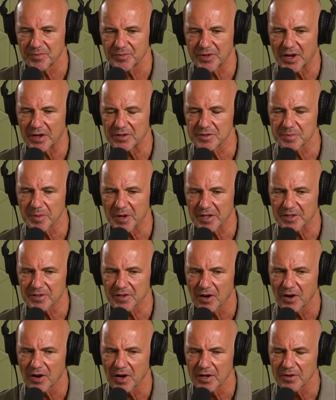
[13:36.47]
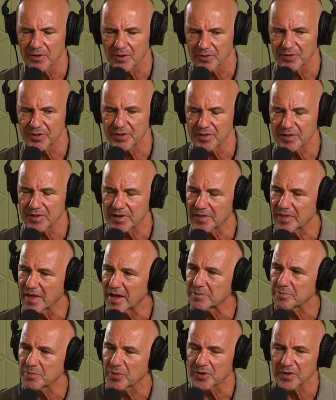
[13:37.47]
don't speak Thai, or didn't at
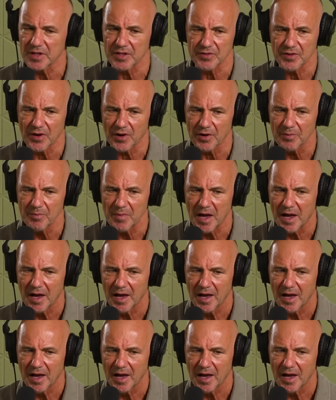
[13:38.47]
that point in time.